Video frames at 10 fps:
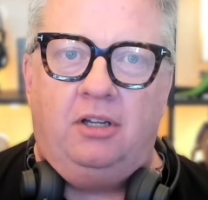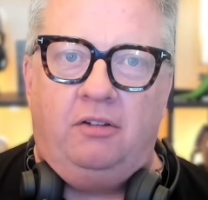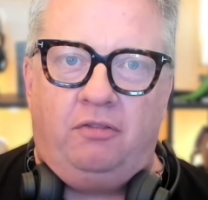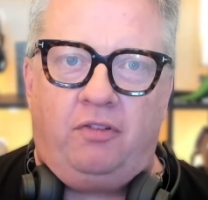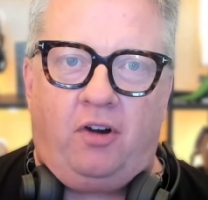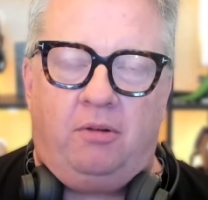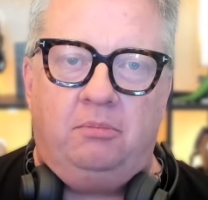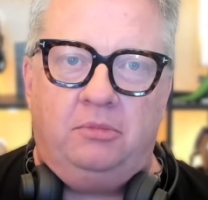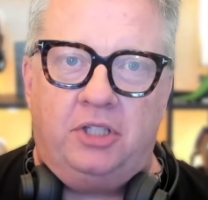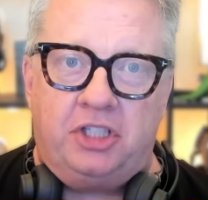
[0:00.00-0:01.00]

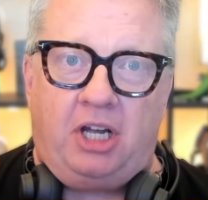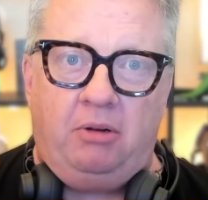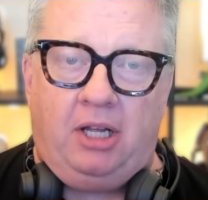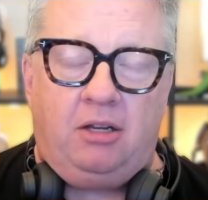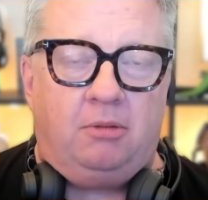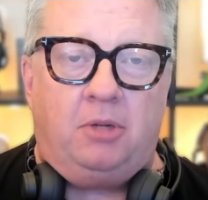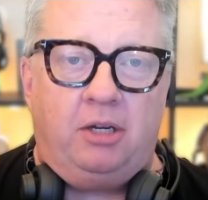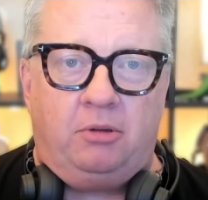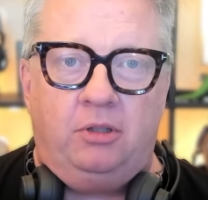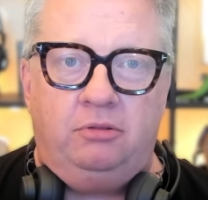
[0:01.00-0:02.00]
from the solar on my
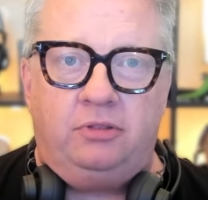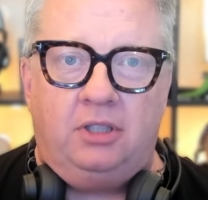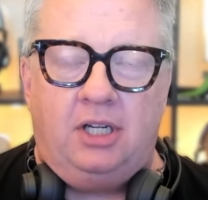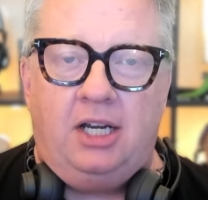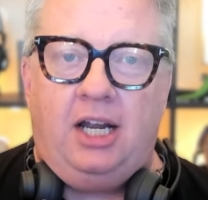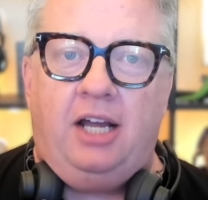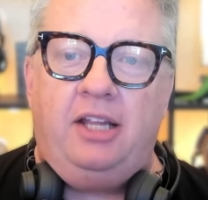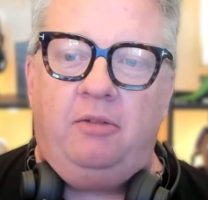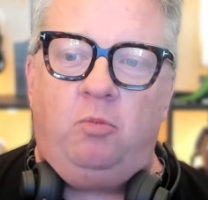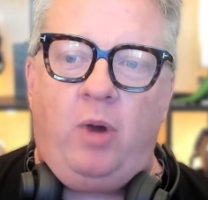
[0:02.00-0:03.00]
roof, and
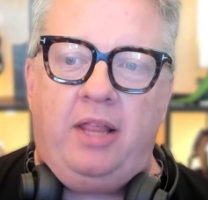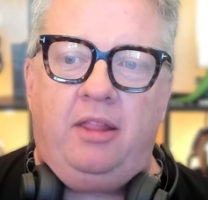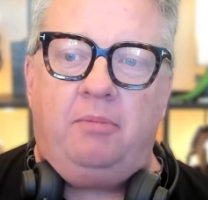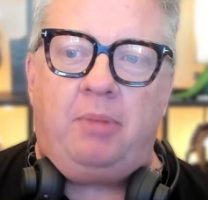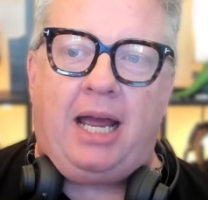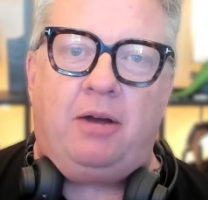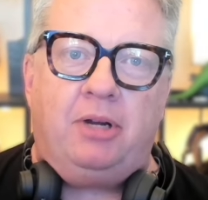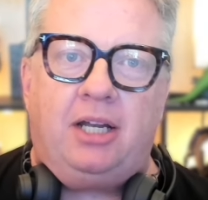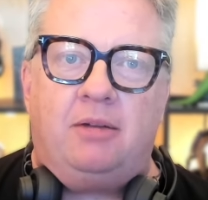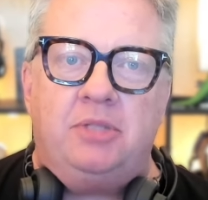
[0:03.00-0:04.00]
then when the power
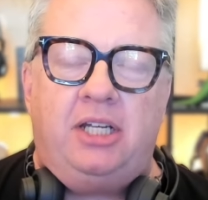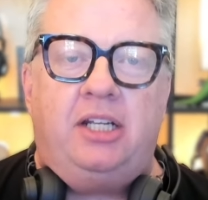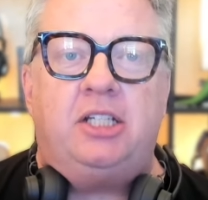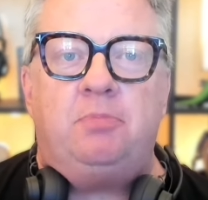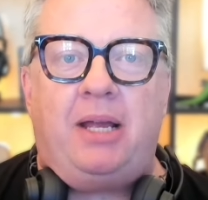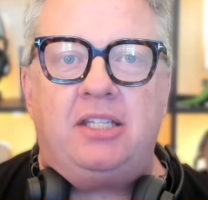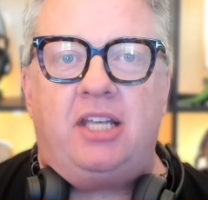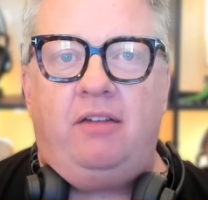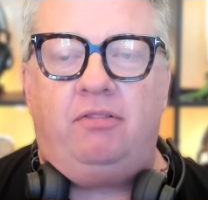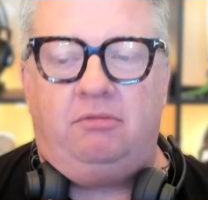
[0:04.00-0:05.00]
comes in
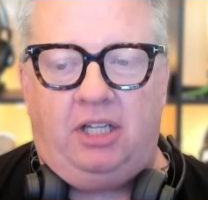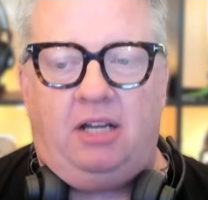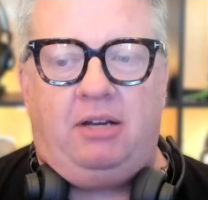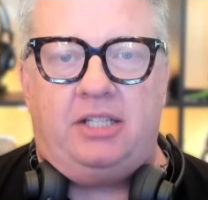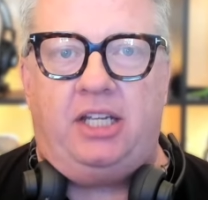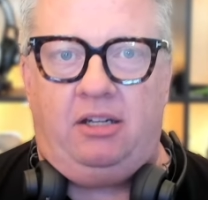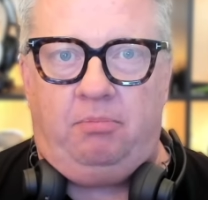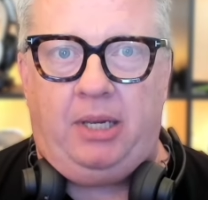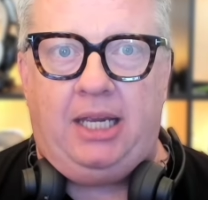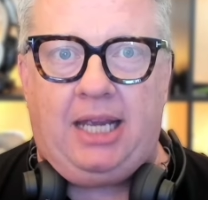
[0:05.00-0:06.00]
expensive, as in
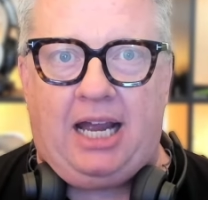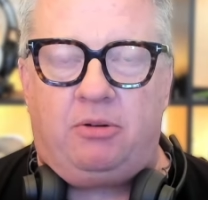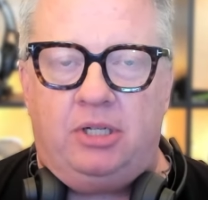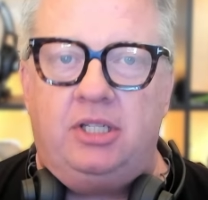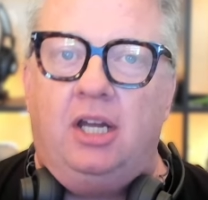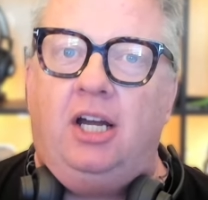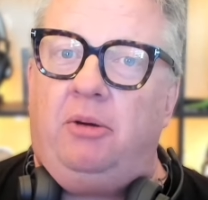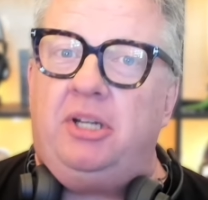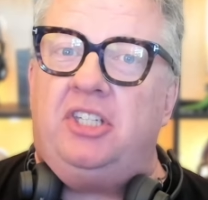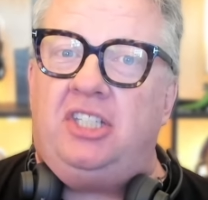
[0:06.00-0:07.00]
peak hours, I
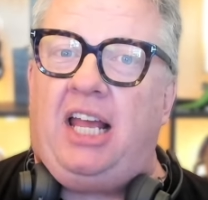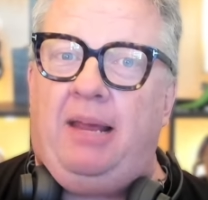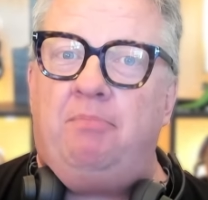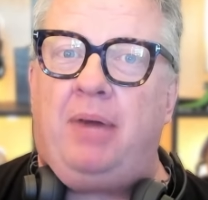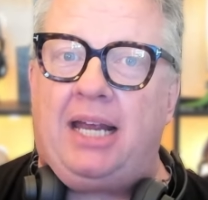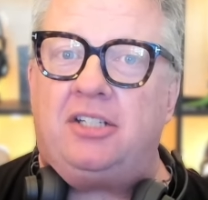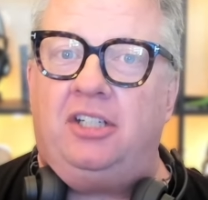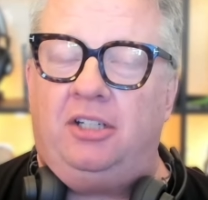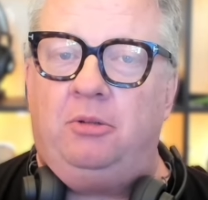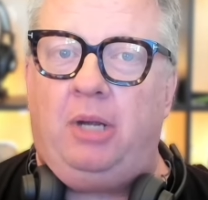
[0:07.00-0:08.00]
want to sell it back to
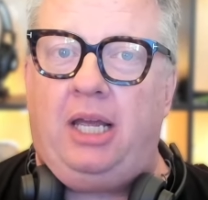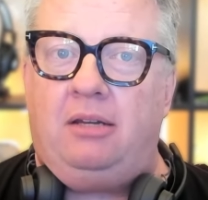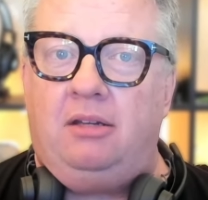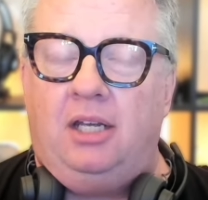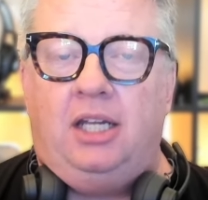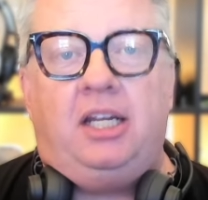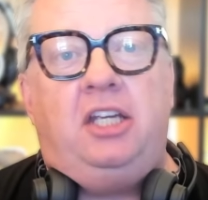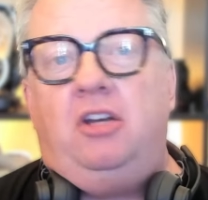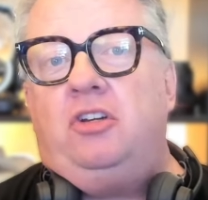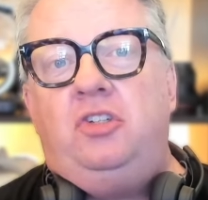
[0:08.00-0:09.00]
the grid. Now,
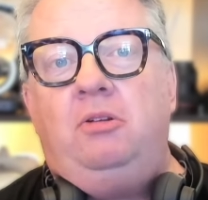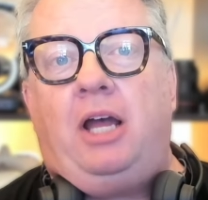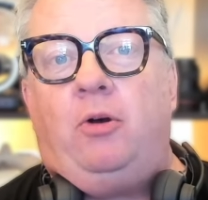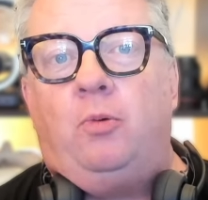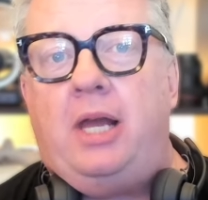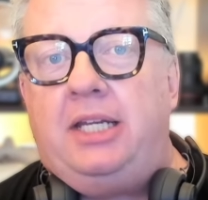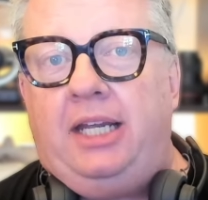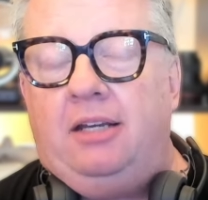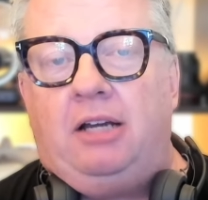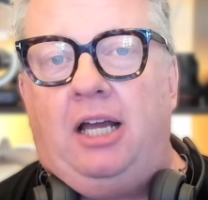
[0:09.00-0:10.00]
you can do that already.
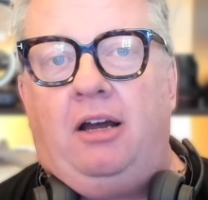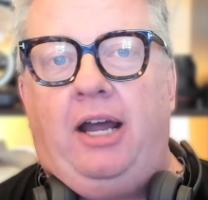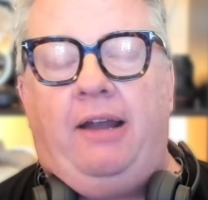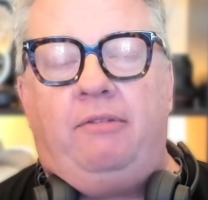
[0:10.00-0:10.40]
I have